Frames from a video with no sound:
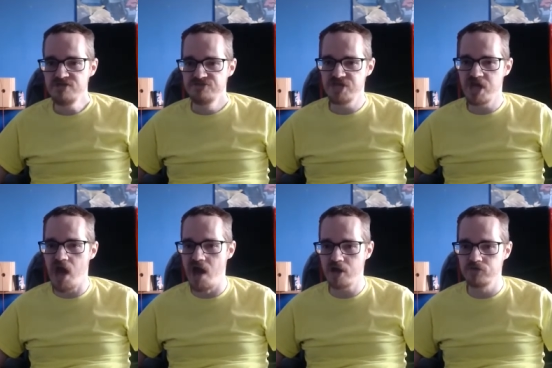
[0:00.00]
the
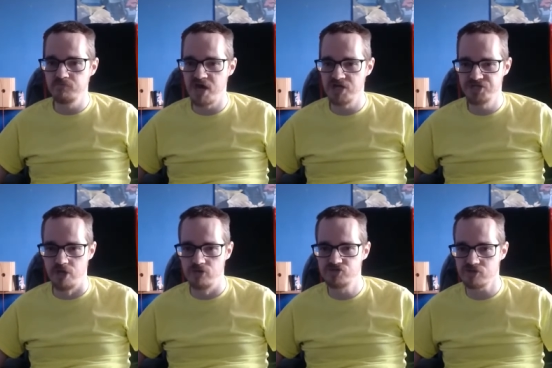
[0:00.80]

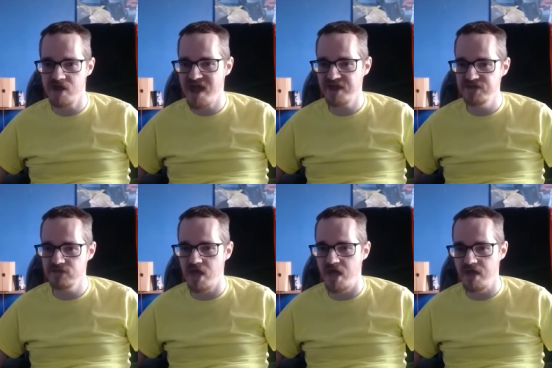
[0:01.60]
Akumajo Dracula